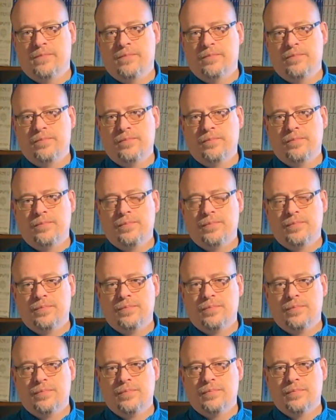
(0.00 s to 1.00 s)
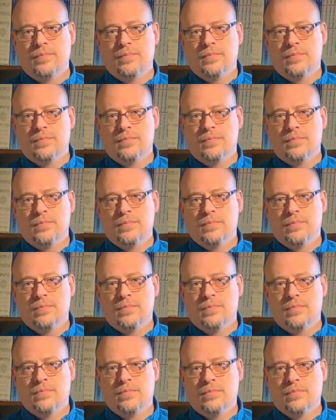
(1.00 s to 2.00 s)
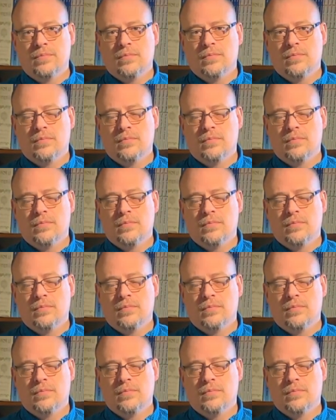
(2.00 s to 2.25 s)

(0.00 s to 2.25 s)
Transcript: (silence)